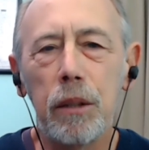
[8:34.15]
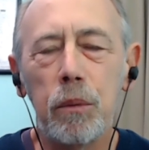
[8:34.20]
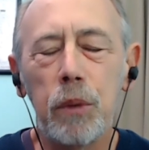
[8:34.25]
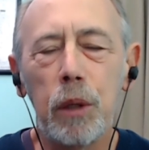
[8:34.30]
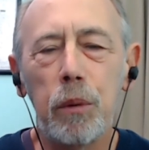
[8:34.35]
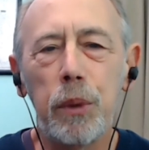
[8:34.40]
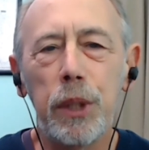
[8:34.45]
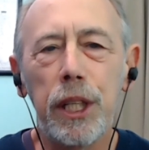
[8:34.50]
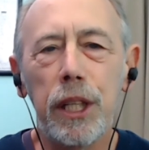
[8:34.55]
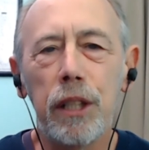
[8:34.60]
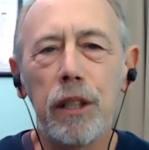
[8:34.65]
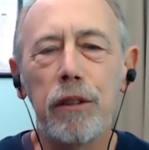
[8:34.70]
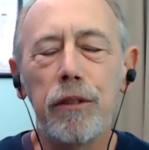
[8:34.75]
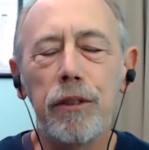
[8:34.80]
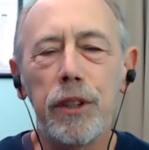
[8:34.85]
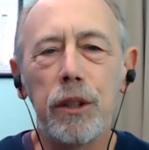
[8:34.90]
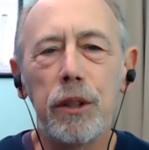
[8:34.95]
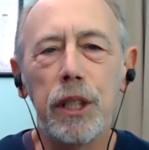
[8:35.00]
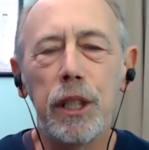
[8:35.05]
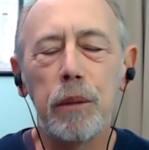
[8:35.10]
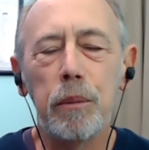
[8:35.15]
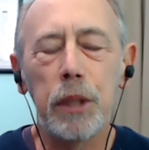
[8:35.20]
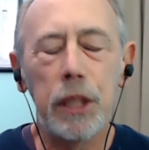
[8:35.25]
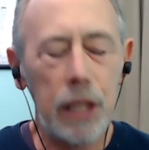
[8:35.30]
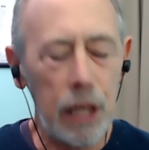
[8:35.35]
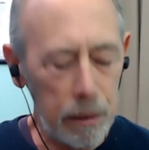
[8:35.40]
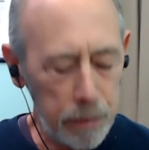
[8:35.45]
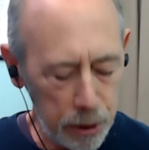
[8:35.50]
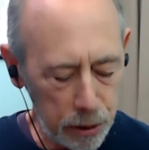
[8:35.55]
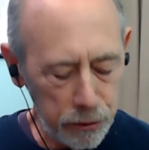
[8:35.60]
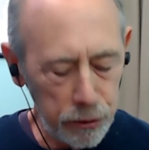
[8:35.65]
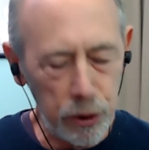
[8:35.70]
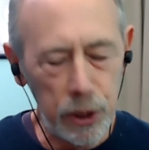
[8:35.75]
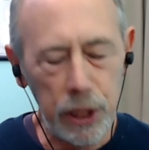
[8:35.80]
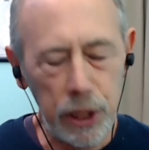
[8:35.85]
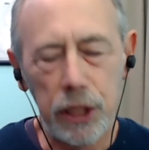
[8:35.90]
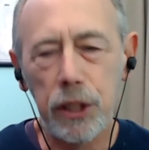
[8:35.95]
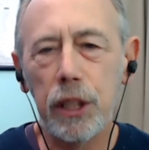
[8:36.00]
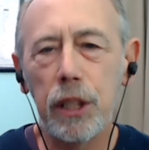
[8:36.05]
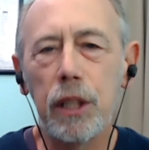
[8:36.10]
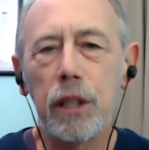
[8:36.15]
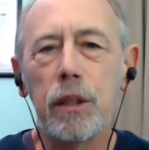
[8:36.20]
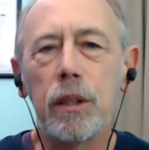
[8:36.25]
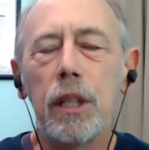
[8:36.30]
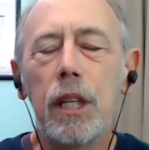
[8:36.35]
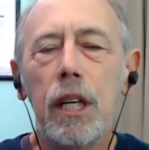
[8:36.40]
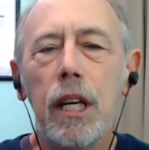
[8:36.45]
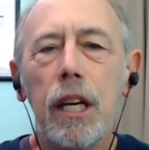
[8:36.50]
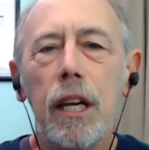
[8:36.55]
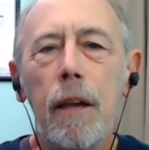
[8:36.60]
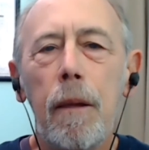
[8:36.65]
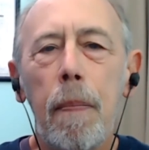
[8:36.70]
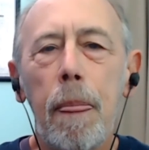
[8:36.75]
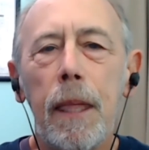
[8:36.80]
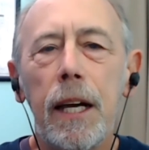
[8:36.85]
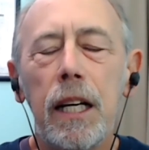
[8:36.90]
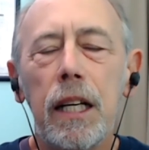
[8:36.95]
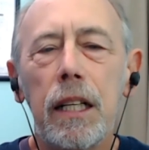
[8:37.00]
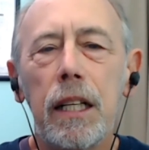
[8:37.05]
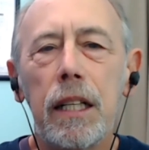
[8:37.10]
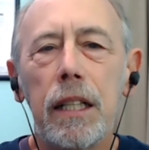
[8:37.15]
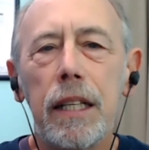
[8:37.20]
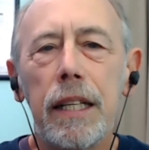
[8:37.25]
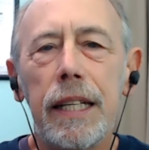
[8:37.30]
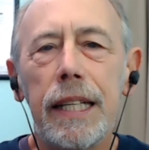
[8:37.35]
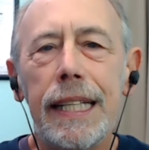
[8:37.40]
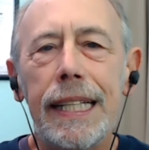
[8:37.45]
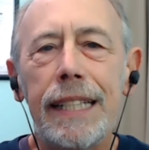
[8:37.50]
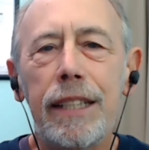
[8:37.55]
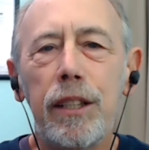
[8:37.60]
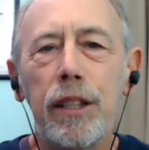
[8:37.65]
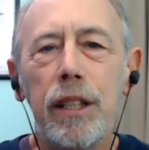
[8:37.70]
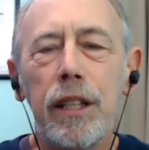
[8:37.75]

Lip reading: when we interviewed him a couple of weeks ago.